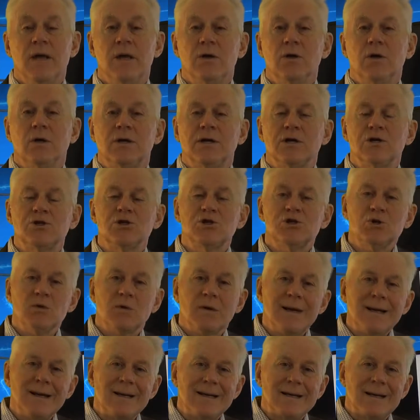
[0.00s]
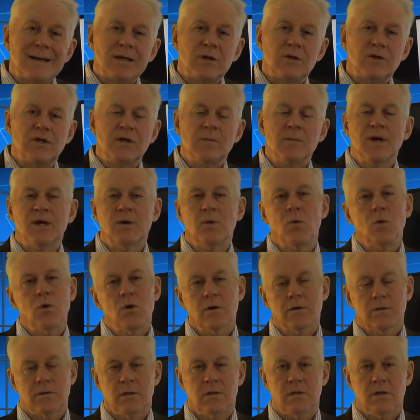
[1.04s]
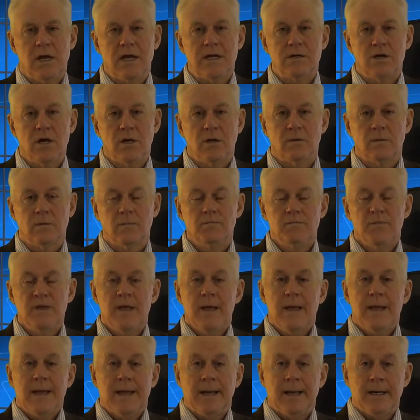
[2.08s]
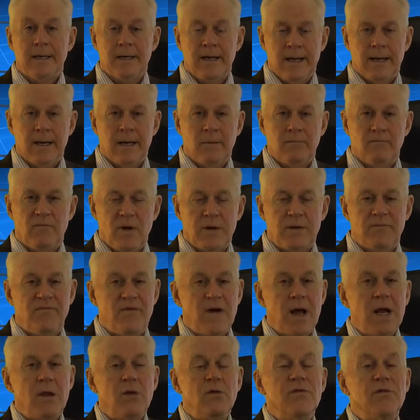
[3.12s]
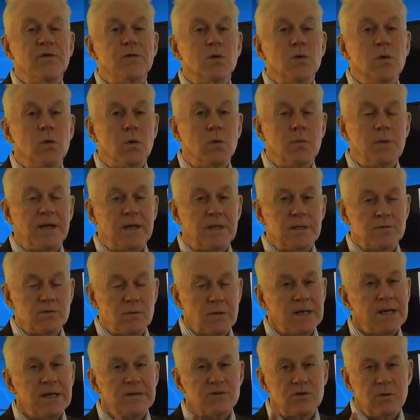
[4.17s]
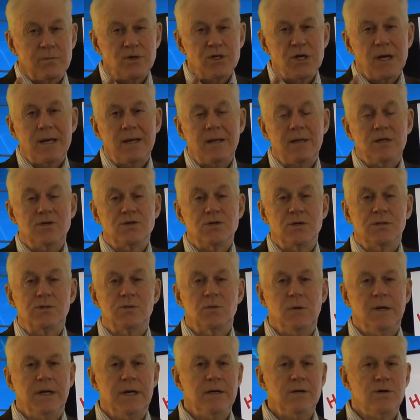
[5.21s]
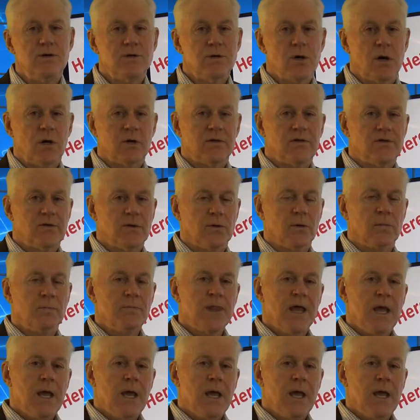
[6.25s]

You're going to shrink down the amount of work that they do, and, and but follow through because we got some challenges we need to talk through.